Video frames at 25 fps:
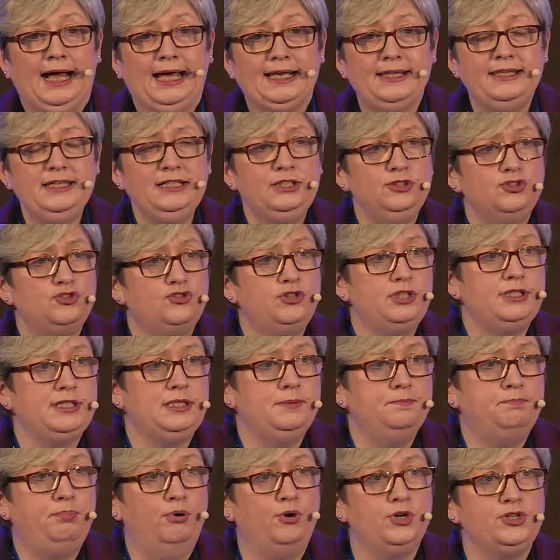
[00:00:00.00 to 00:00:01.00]
And I think it's really
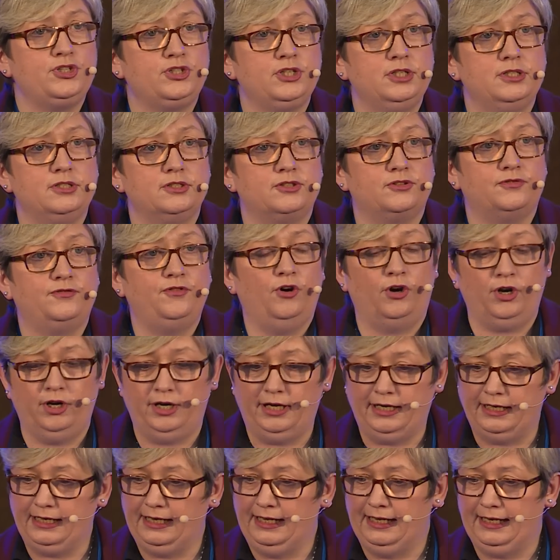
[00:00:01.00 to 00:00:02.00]

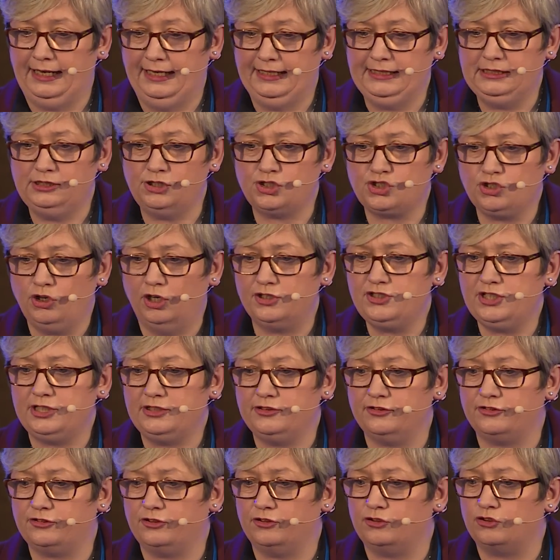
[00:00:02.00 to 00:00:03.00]
important for English
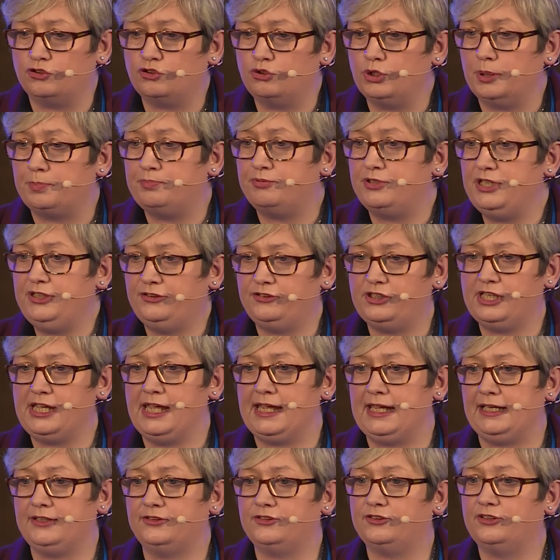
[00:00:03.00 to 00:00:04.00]
audiences to
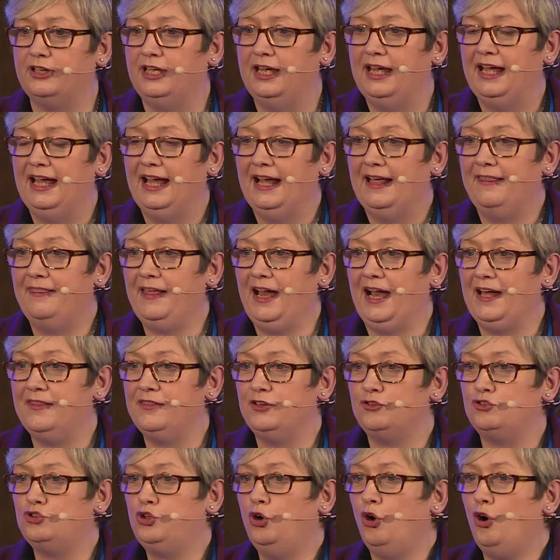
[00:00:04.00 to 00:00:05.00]
appreciate
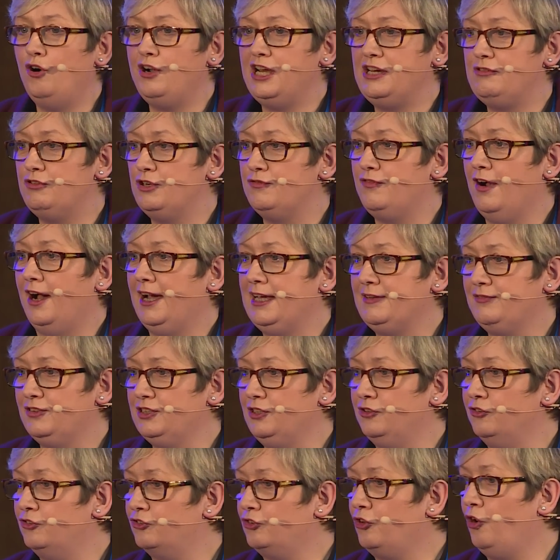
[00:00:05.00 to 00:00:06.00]
that the Tory
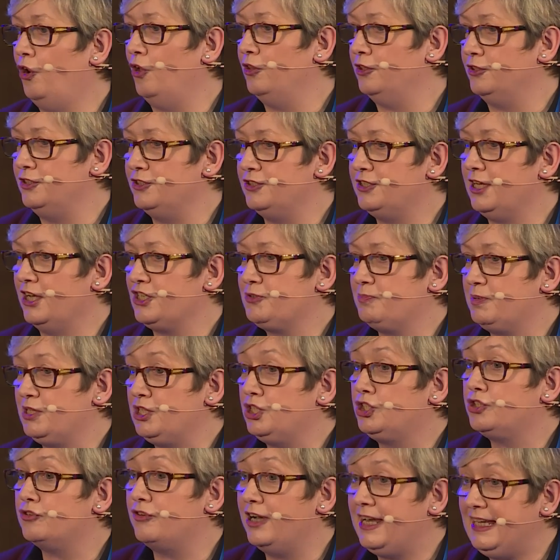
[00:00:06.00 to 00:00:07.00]
revival in Scotland has
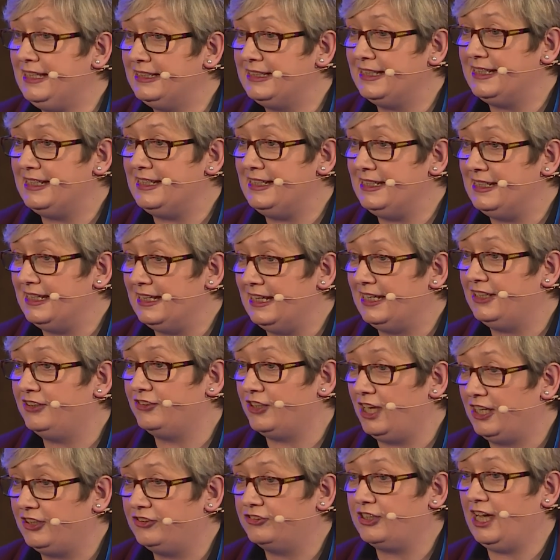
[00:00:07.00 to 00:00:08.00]
been greatly
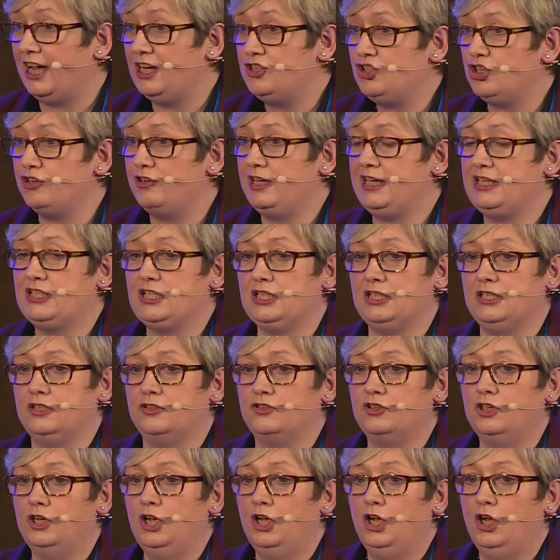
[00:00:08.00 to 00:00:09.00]

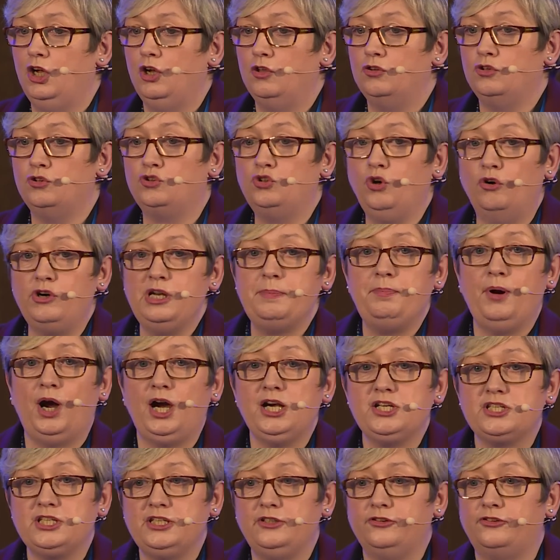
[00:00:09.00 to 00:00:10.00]
exaggerated. The Tory
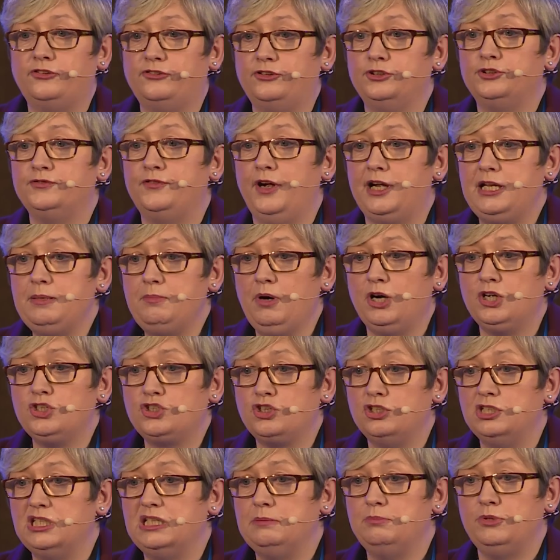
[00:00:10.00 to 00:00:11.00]
party is still very
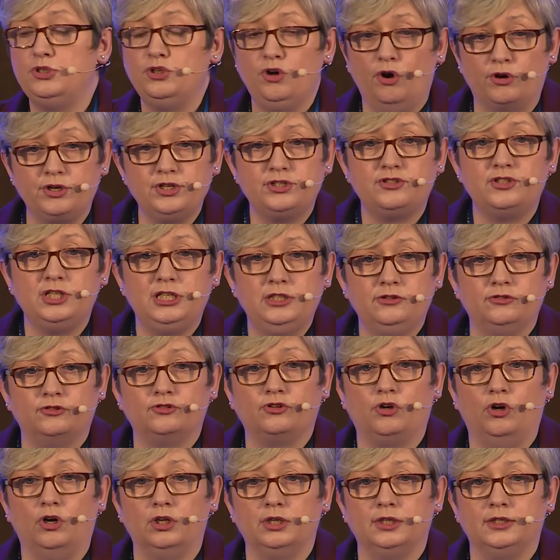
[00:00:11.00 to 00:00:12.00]
much in the minority in
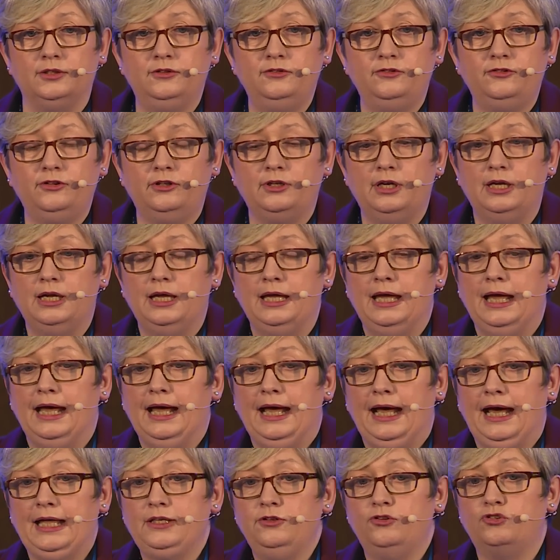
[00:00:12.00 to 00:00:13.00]
Scotland,
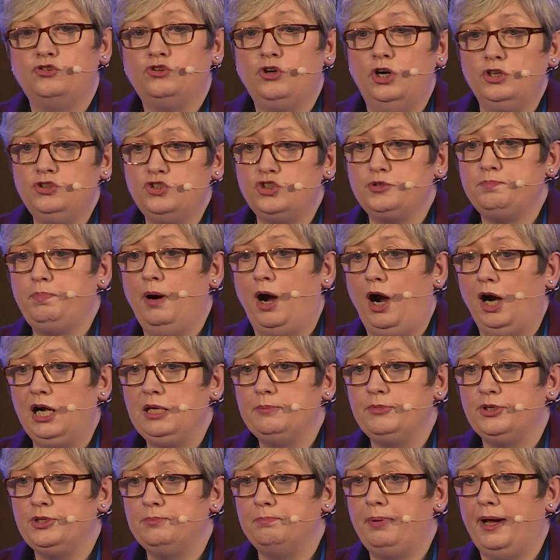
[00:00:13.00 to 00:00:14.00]
and the Scottish
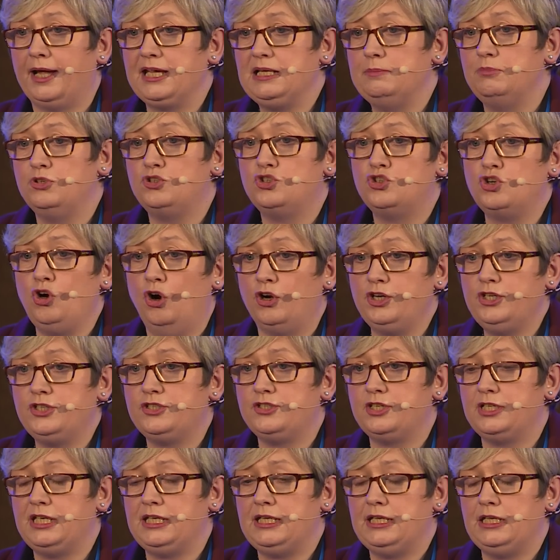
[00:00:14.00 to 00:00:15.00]
Parliament, by a
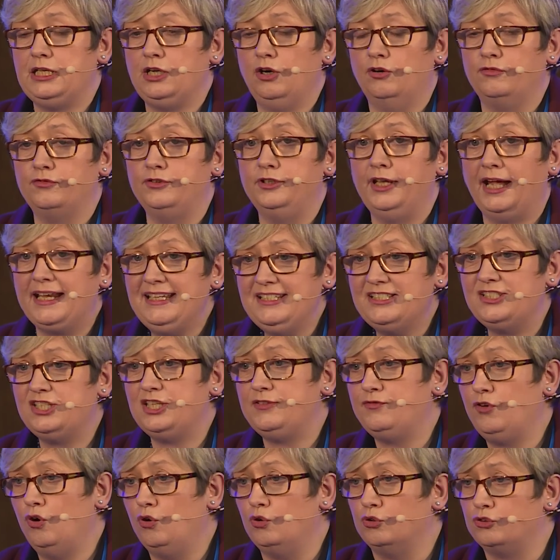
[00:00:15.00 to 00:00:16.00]
majority of
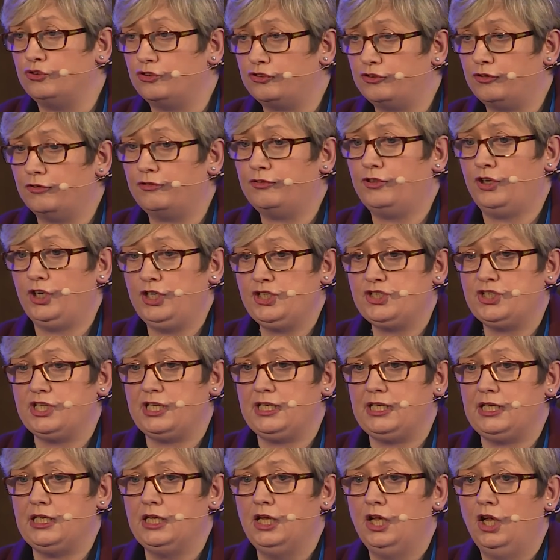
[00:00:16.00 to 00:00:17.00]
90 votes to
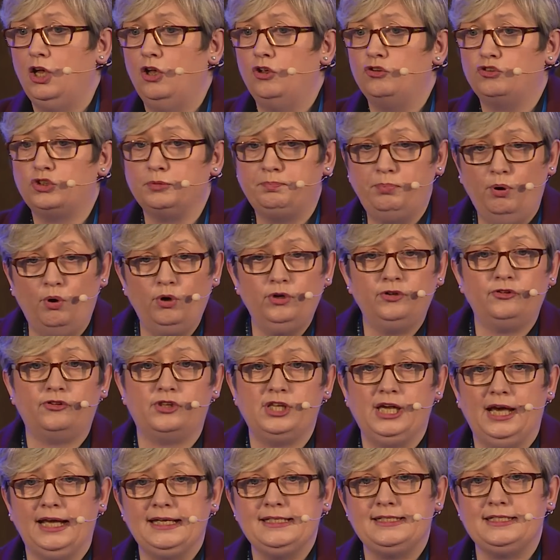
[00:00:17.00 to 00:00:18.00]
30,
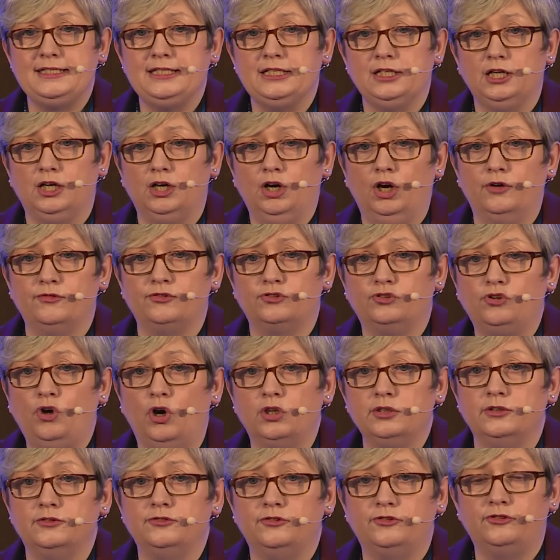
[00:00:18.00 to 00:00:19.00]
supports the idea of
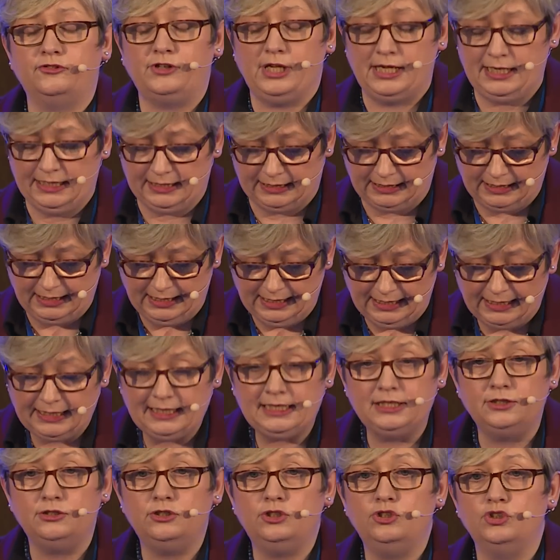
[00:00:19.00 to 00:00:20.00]
Scotland staying
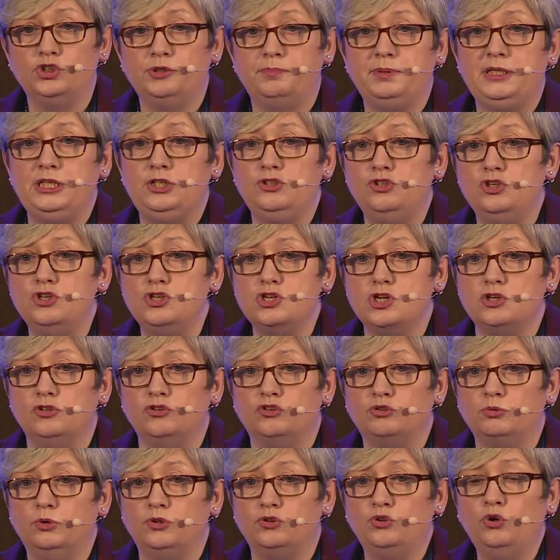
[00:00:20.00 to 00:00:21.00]
in the European
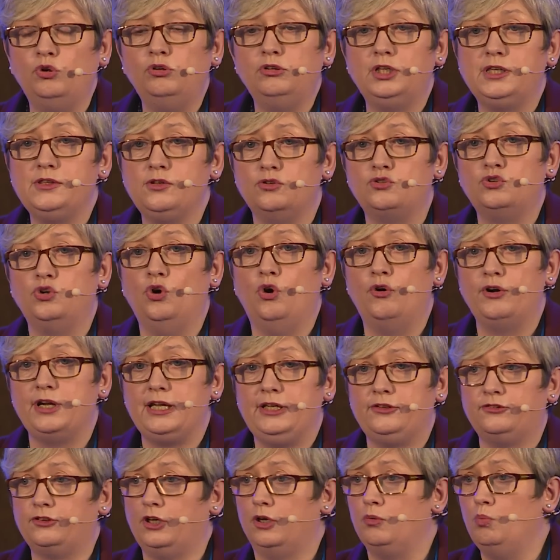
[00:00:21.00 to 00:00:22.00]
Union. So it's only the
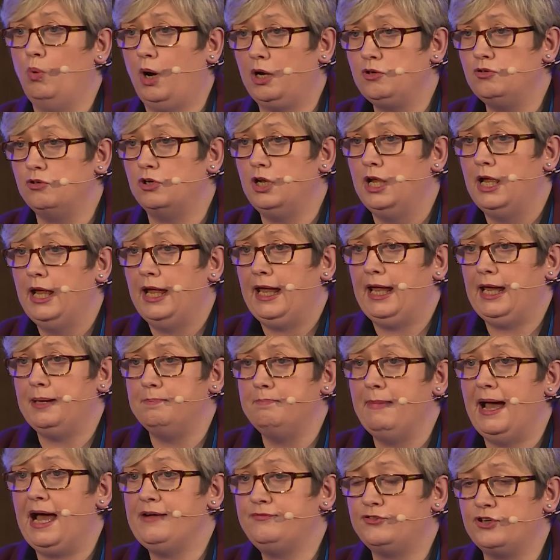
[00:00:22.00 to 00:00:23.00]
Tories and one
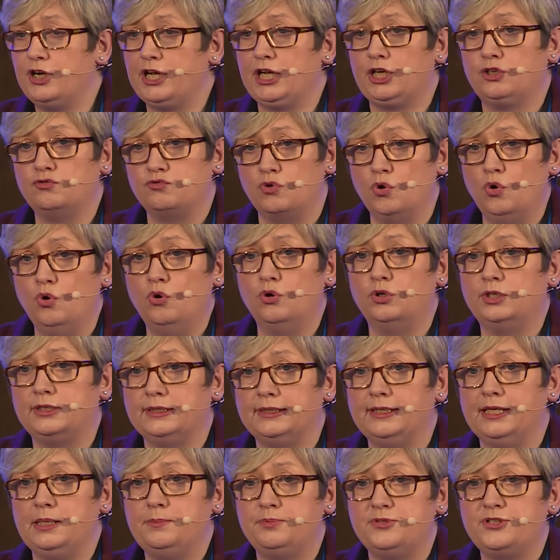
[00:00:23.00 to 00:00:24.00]
maverick
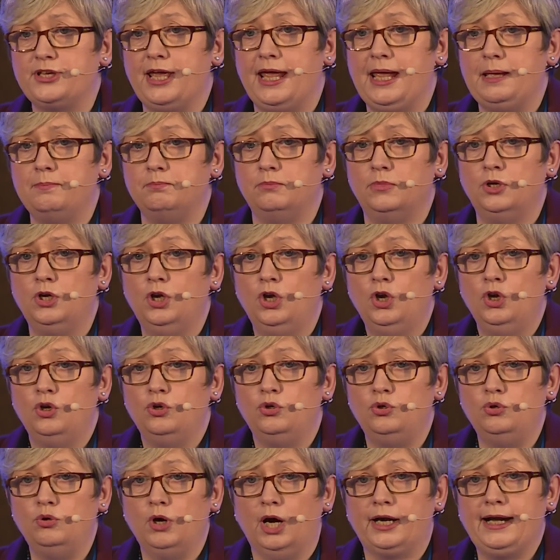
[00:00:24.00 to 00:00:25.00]
rogue Lib Dem
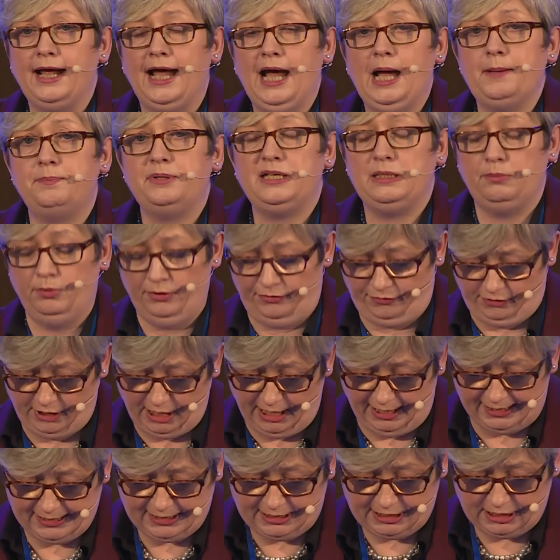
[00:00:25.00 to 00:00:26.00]
who are happy with
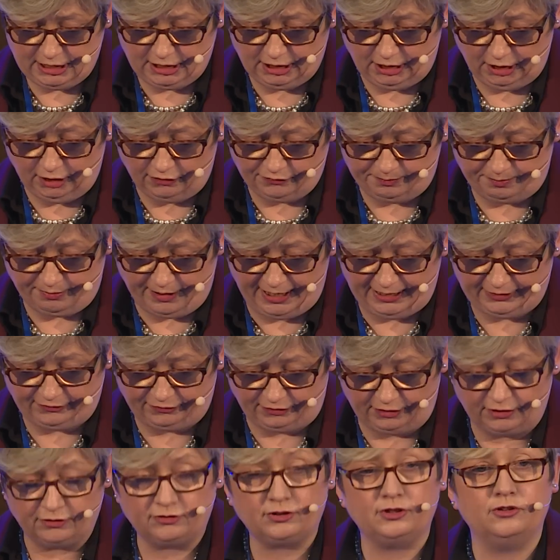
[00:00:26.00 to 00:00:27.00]
the idea of
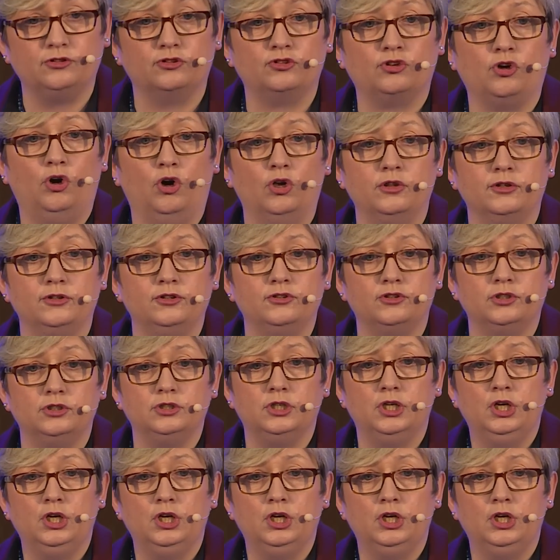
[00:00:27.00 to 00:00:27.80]
Brexit in Scotland.